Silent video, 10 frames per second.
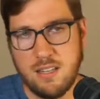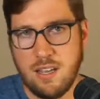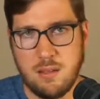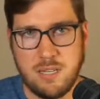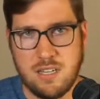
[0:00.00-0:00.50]

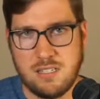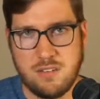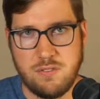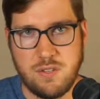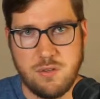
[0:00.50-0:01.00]
Because
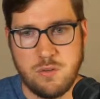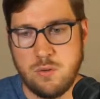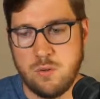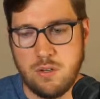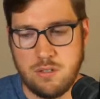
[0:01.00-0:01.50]
if
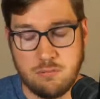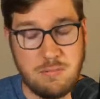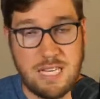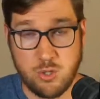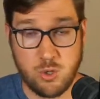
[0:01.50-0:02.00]
you
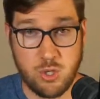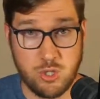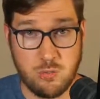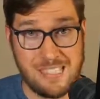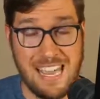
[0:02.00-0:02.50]
make a short
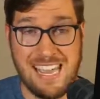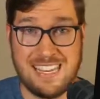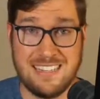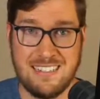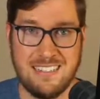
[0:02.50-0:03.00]
term
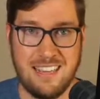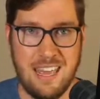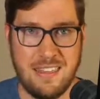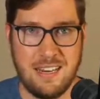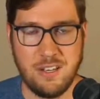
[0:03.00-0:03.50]
gain
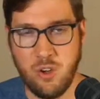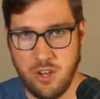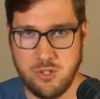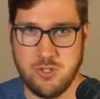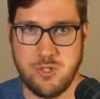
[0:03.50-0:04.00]
and then it
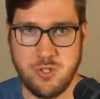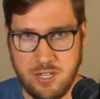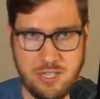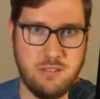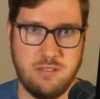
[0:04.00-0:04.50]
costs you your
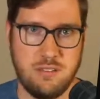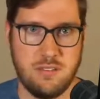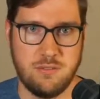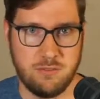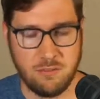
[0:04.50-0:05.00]
health
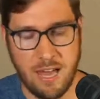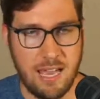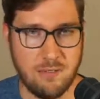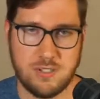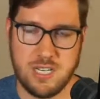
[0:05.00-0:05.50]

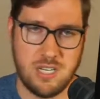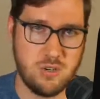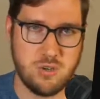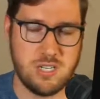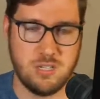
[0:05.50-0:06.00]
5 or 10
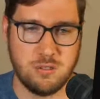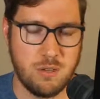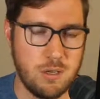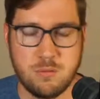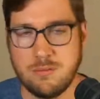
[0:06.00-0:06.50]
years down the
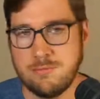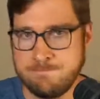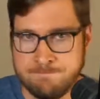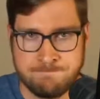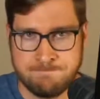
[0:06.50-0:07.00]
road,
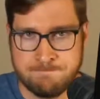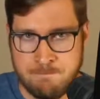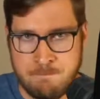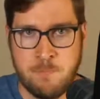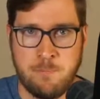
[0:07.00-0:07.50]

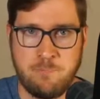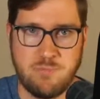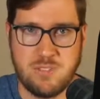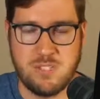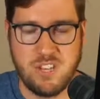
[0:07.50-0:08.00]

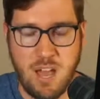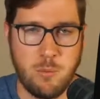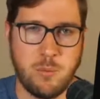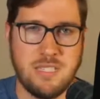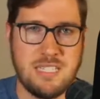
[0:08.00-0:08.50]
it's not
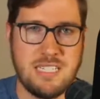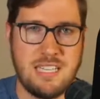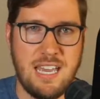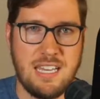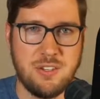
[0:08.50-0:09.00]
really
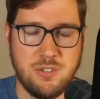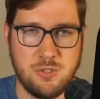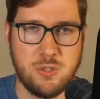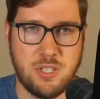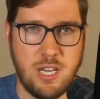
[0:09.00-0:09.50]
a good
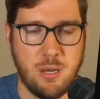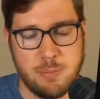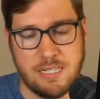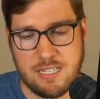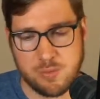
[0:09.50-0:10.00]
turnout.
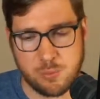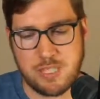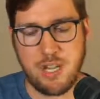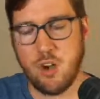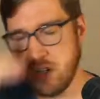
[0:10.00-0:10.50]
But it's really
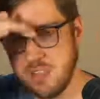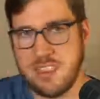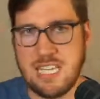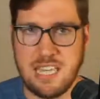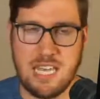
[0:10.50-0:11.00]
hard to
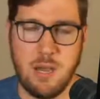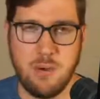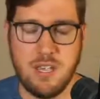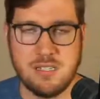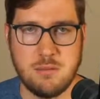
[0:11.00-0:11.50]
think that
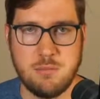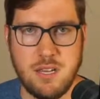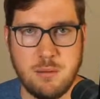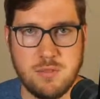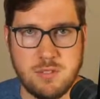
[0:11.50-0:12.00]
way
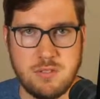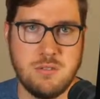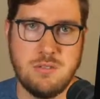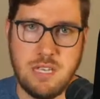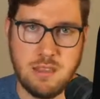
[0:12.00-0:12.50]
sometimes
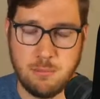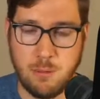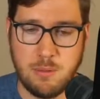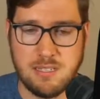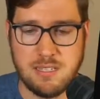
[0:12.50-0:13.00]
too in the
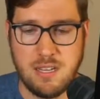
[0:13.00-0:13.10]
moment,